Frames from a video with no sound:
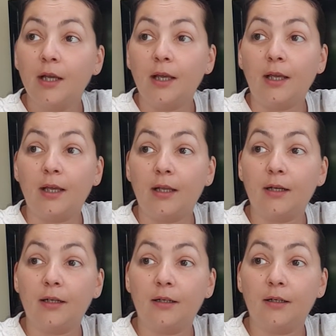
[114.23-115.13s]

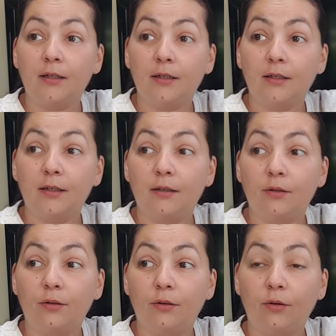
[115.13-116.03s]
and
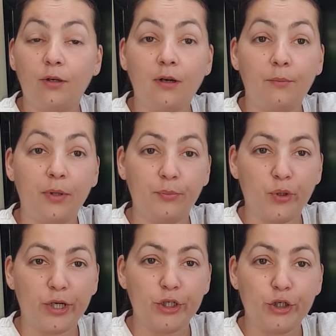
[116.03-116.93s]
on Humber
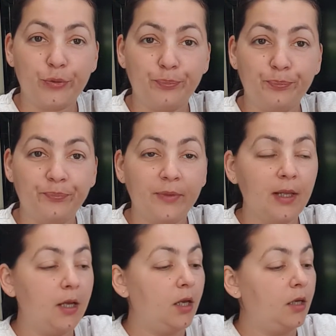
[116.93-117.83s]
Bridge.
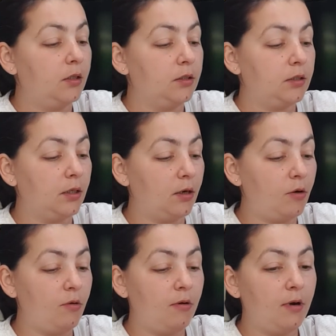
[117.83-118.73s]

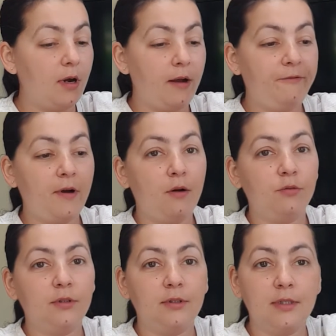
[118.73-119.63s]
So I
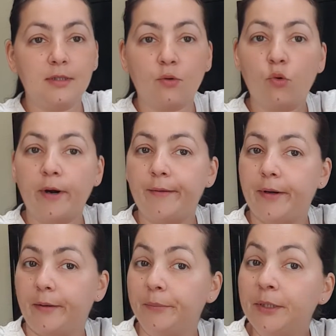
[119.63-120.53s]
found this
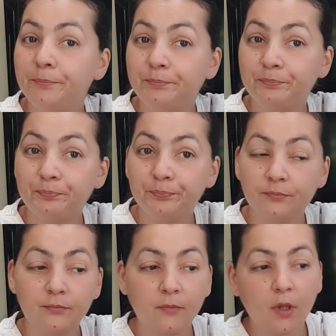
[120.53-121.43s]
aquarium
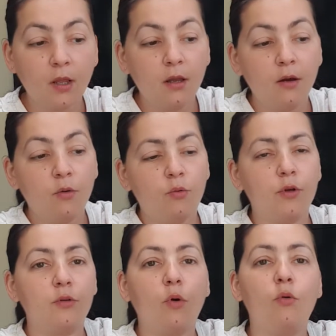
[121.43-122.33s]

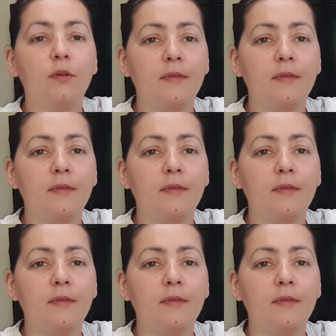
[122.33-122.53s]
with all the